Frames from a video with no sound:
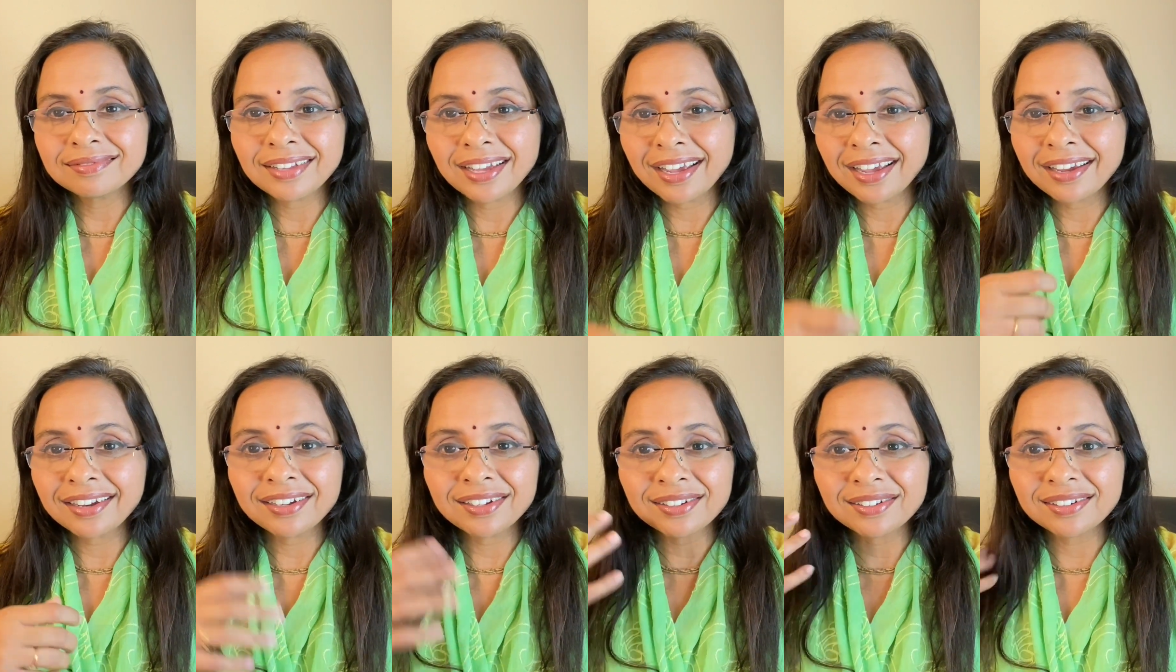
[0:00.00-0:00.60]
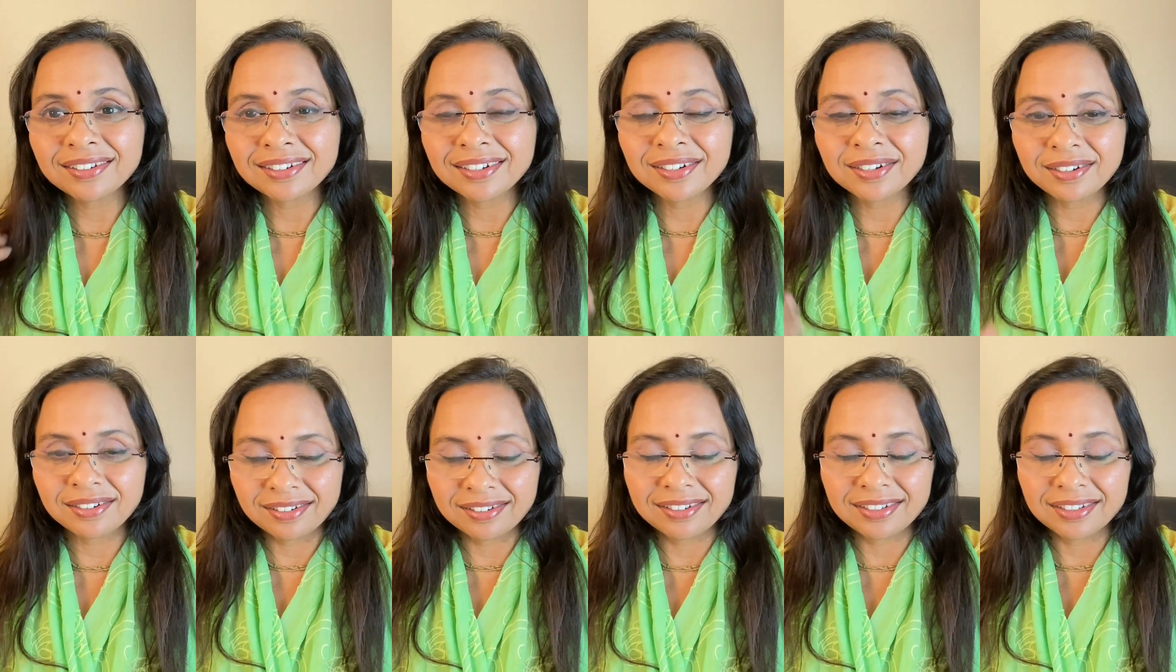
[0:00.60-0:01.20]
and
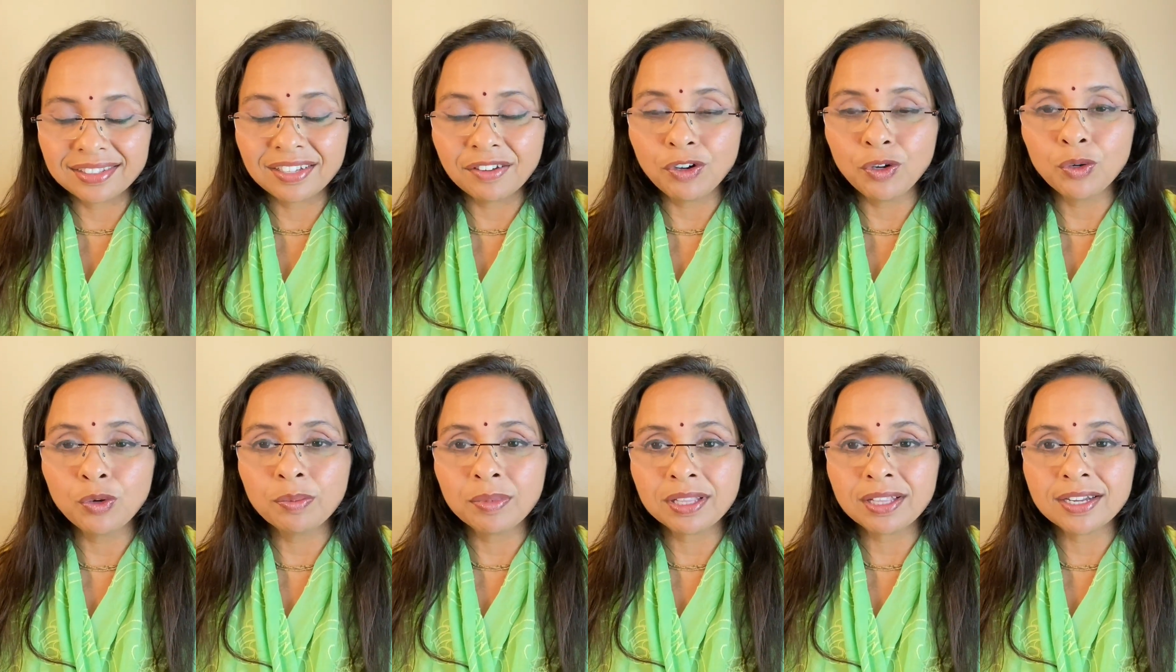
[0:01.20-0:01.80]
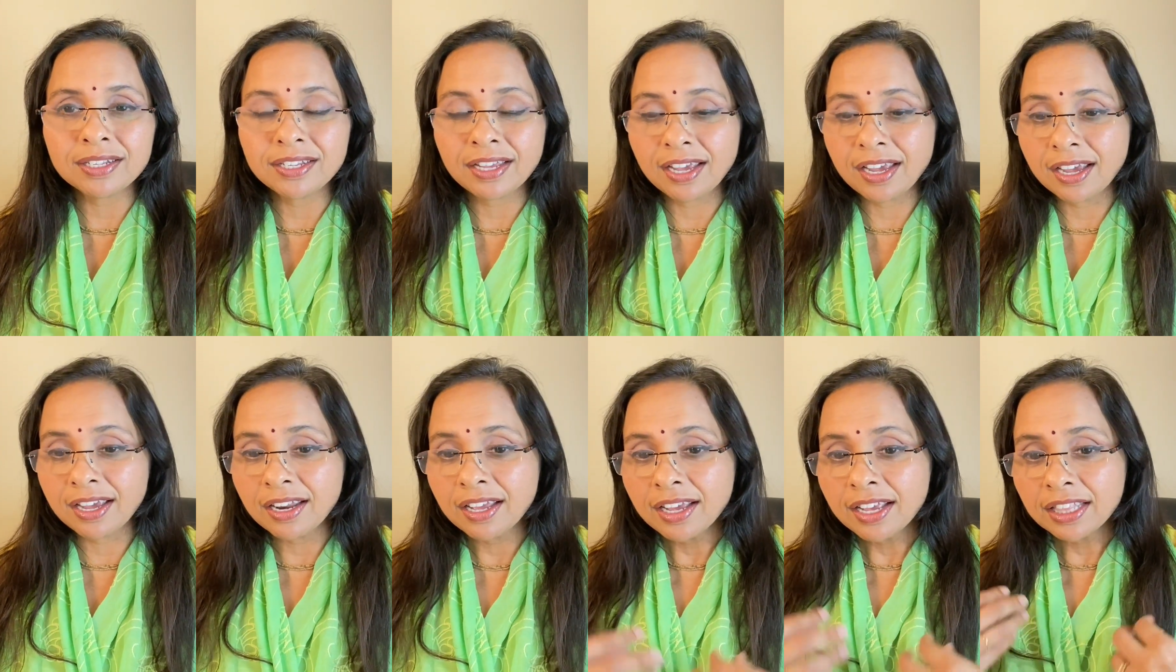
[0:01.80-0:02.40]
they will do mother's
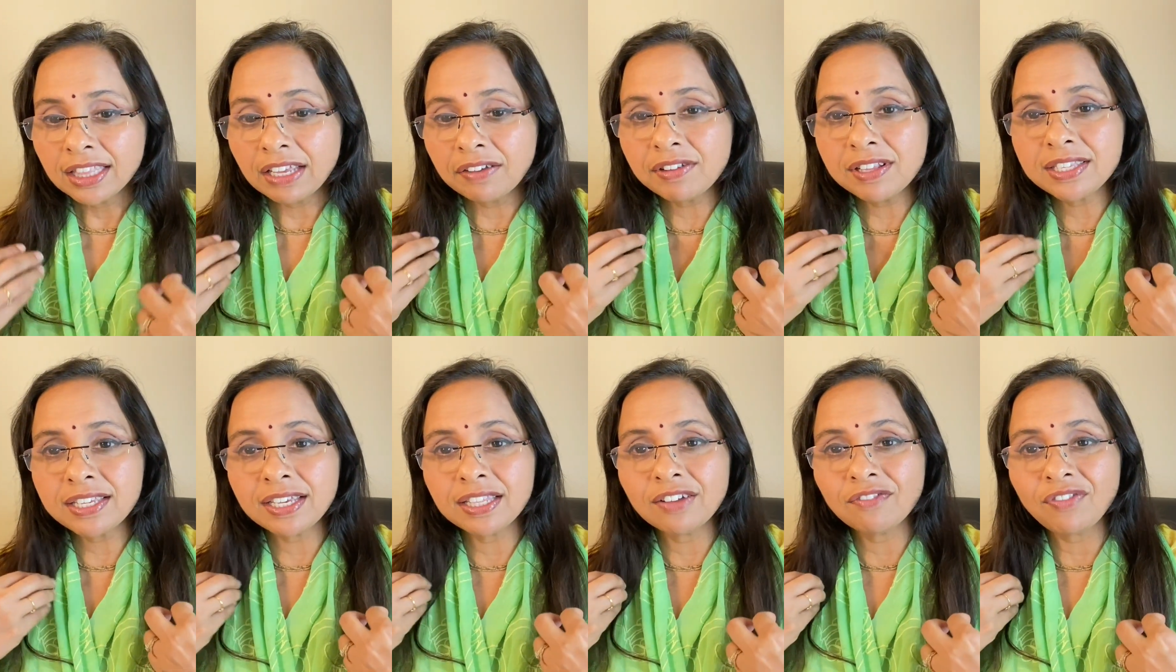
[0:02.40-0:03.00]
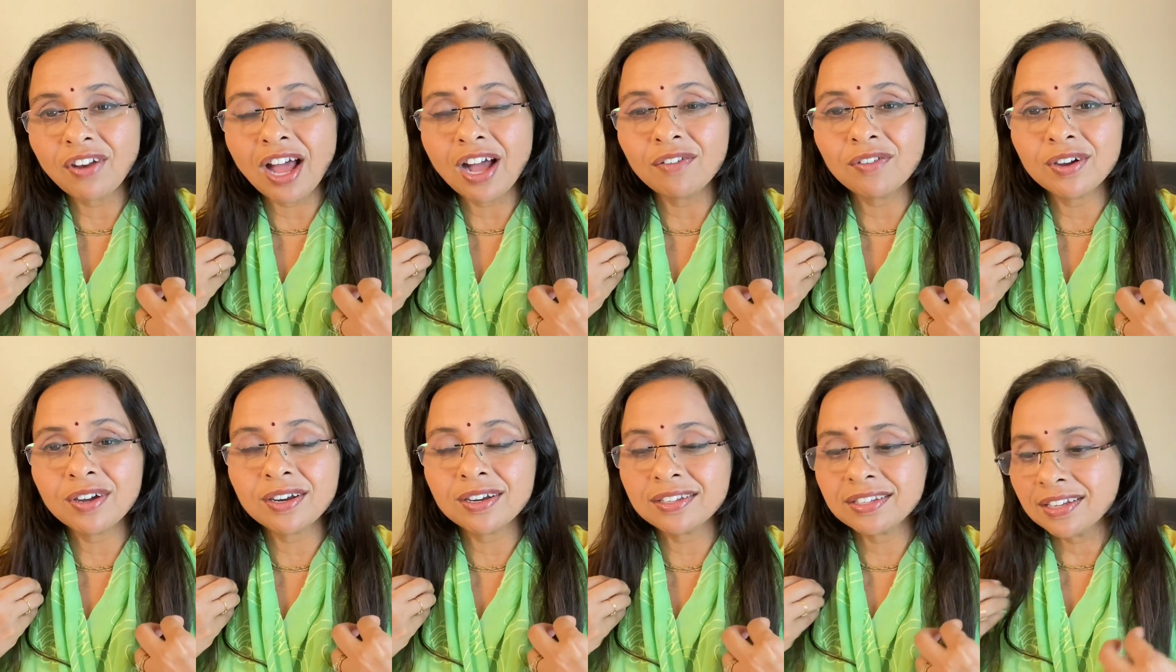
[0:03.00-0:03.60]
hair. They will see the
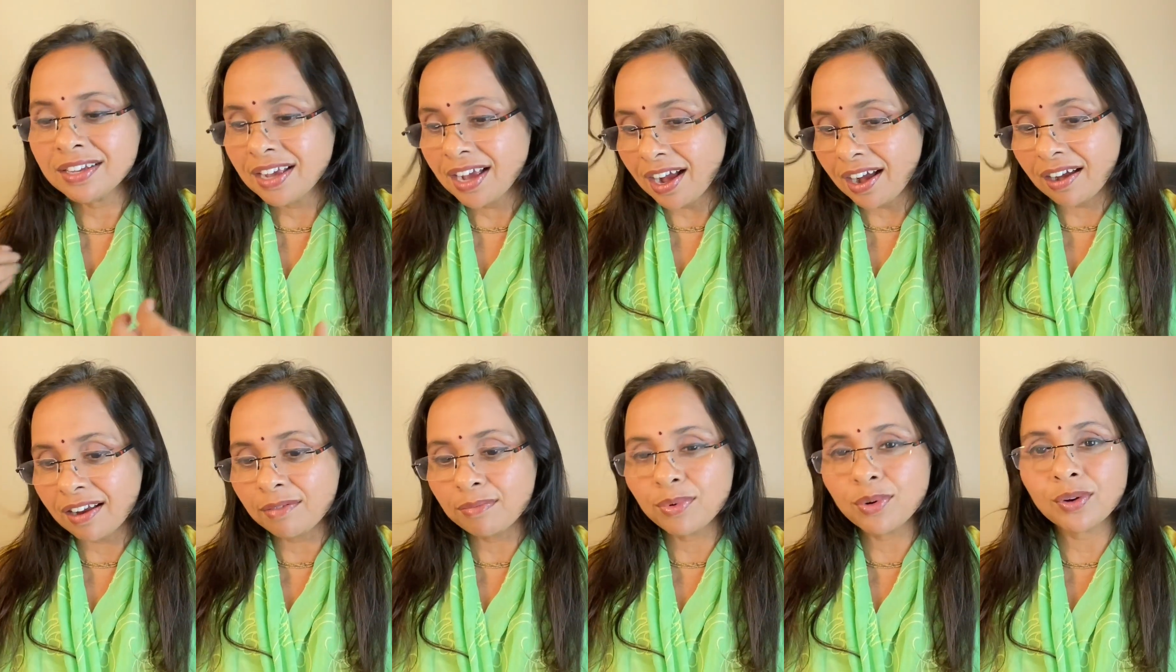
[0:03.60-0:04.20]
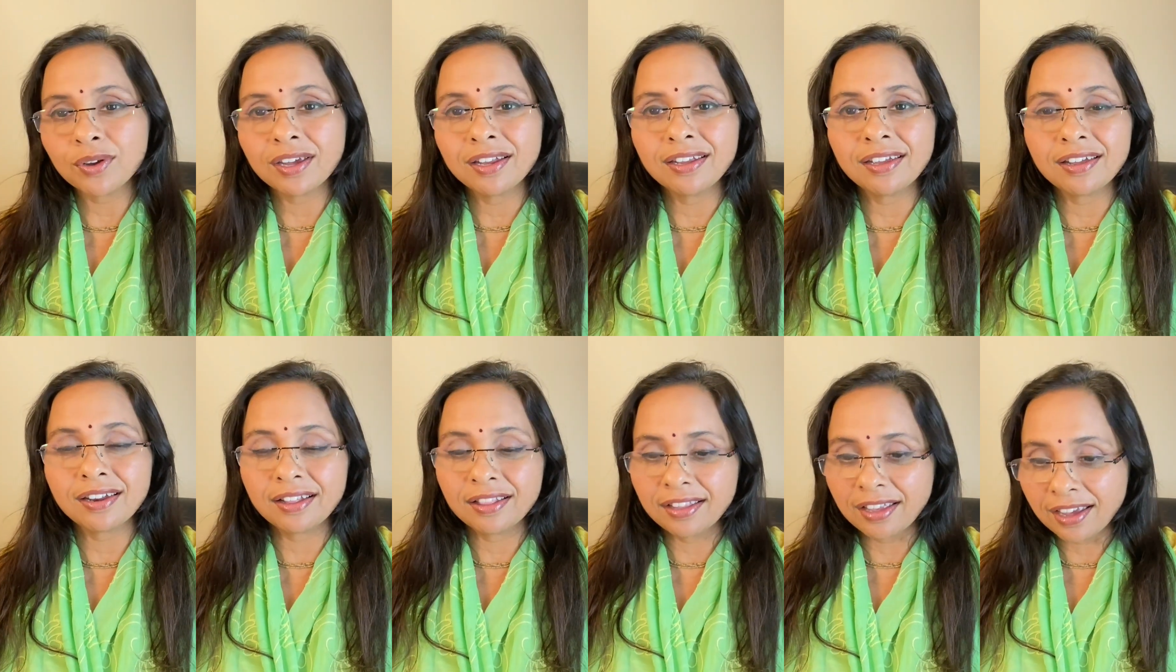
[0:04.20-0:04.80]
flowers are broken
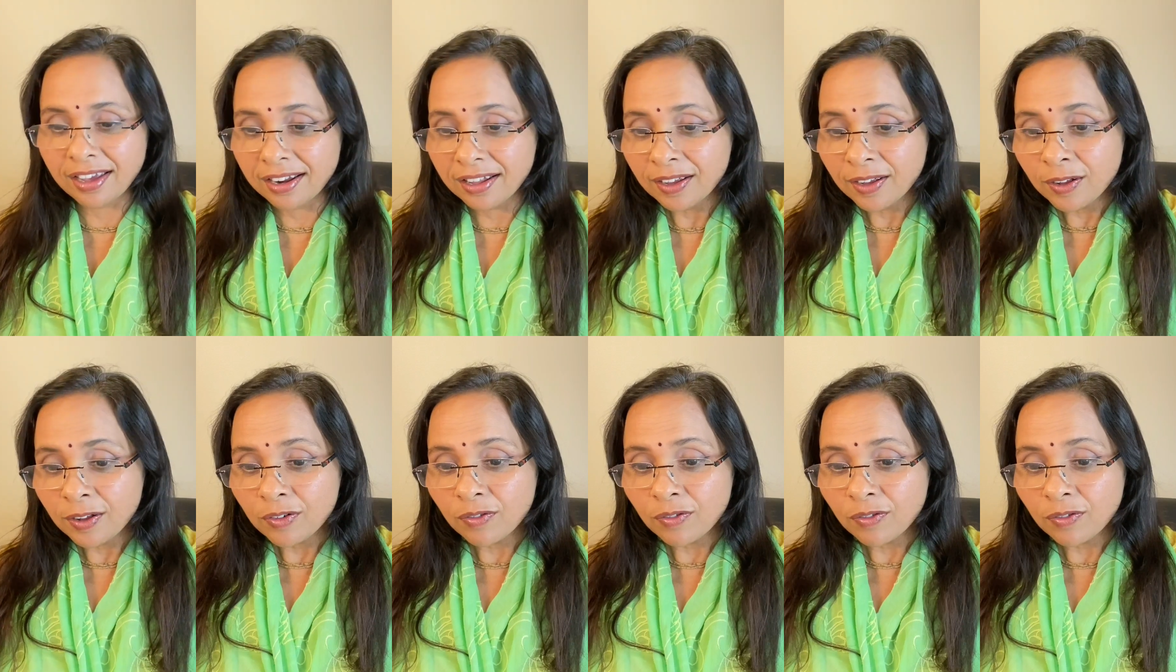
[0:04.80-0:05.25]
here and there.